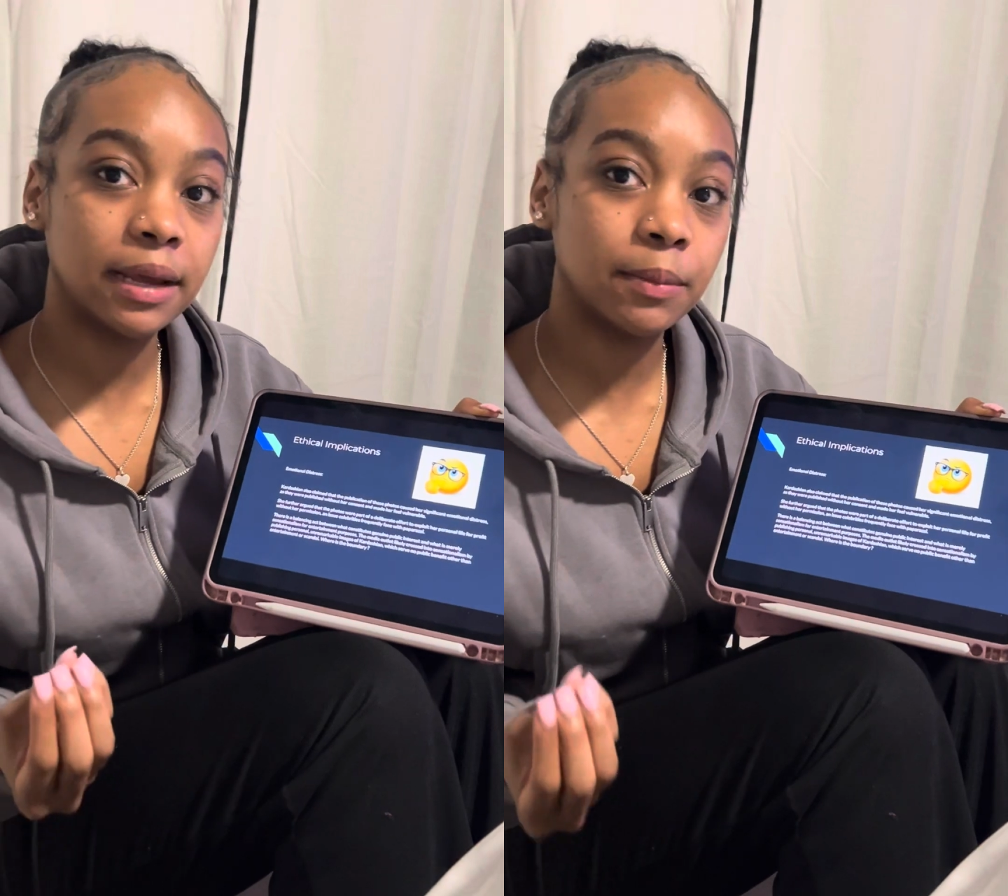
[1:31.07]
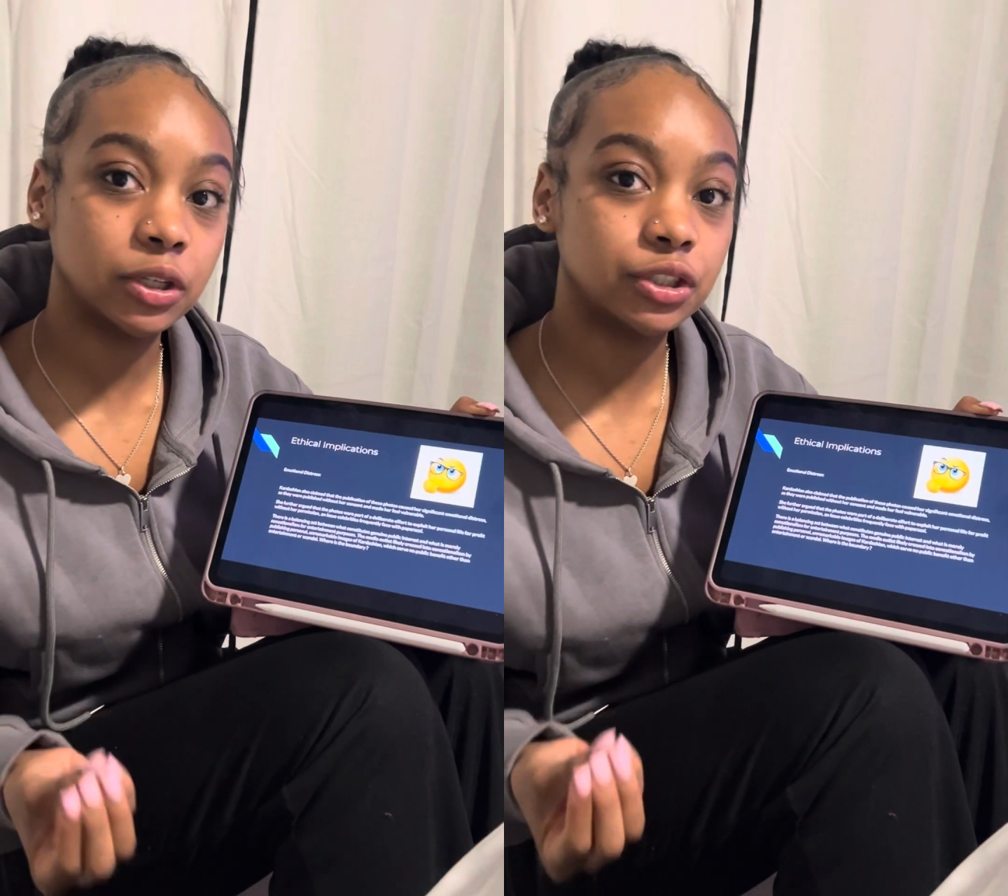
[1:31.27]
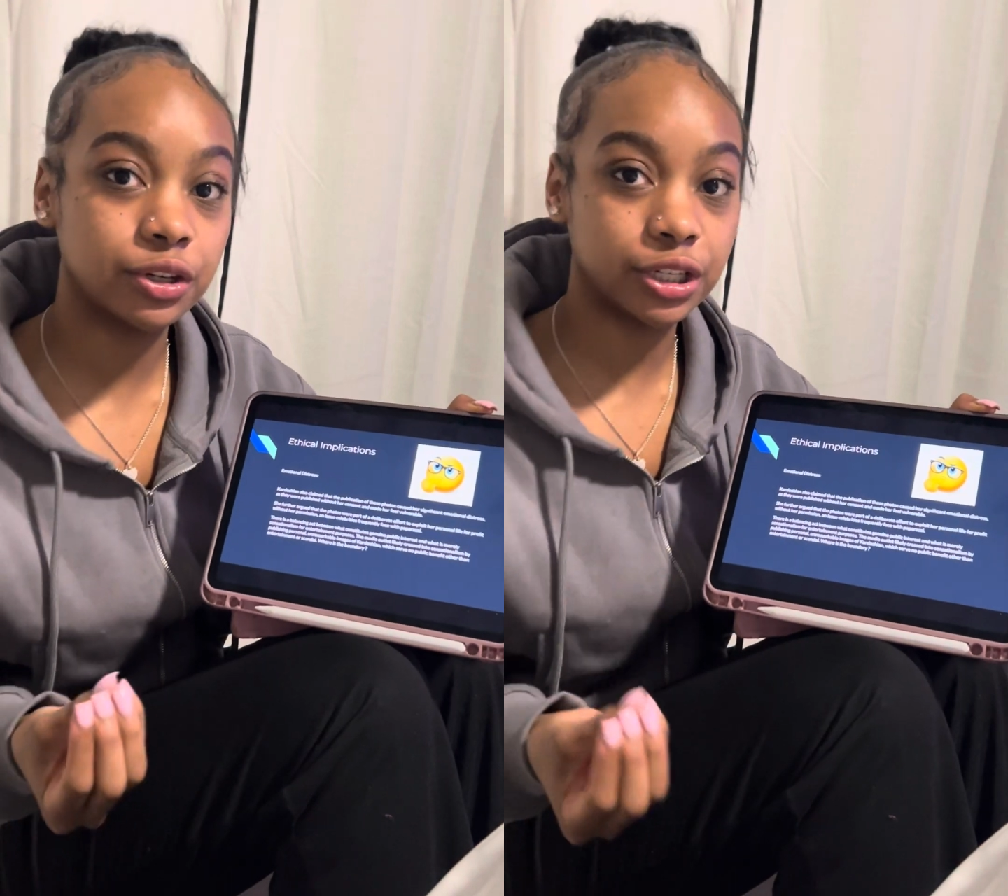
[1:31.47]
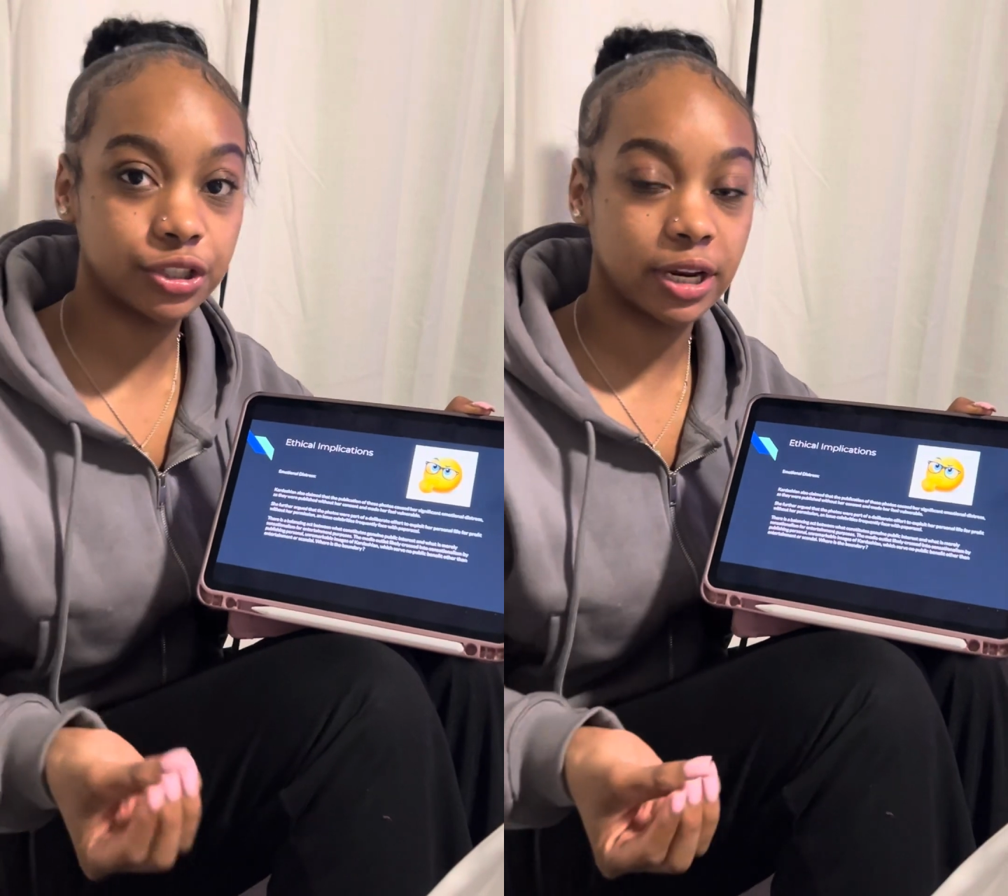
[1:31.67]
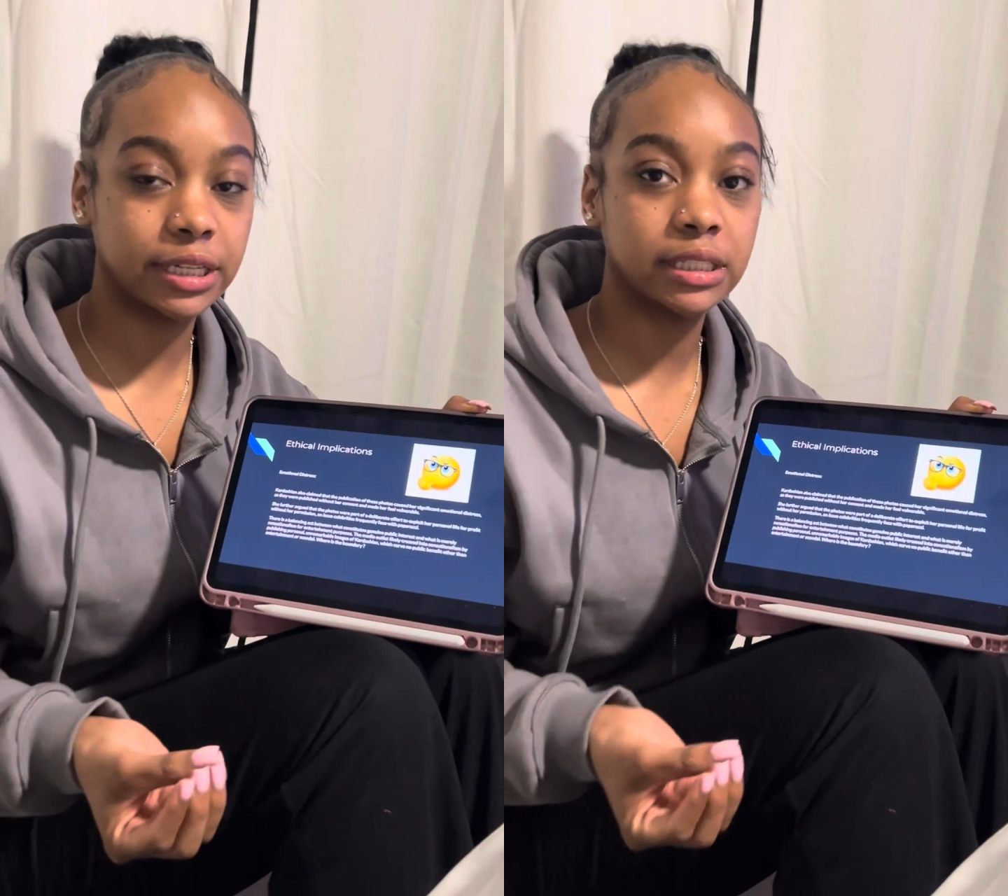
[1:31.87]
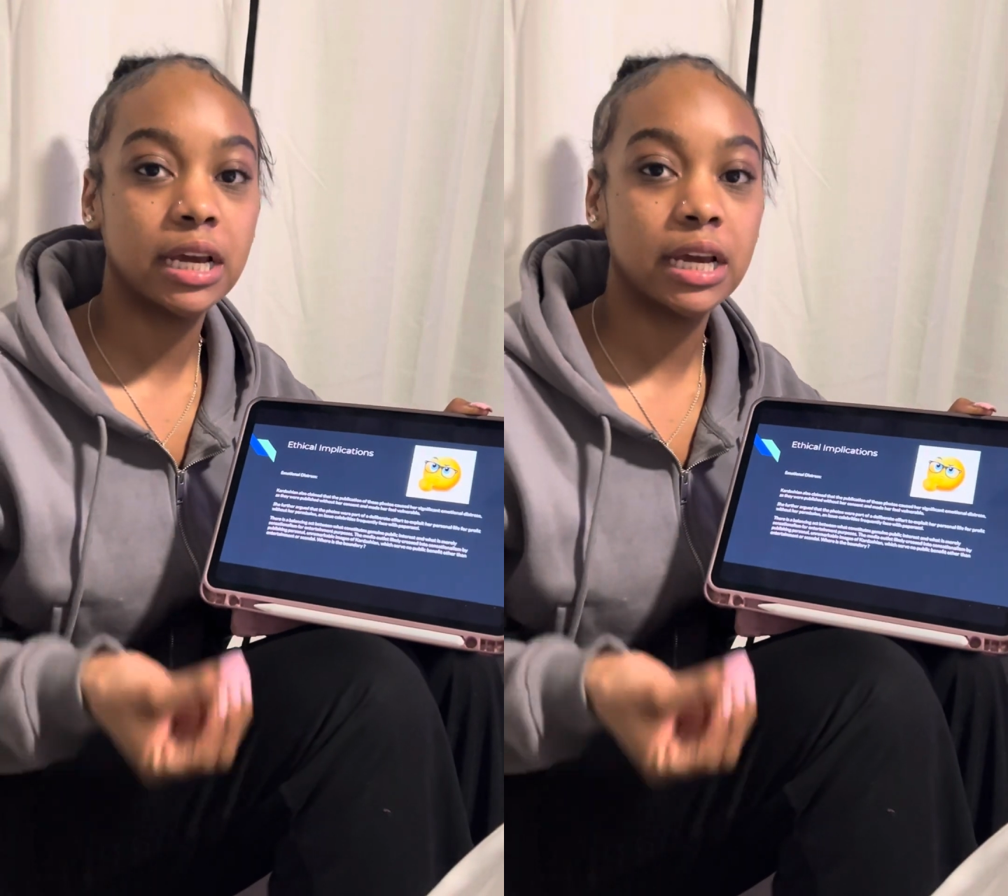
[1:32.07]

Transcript: emotional distress.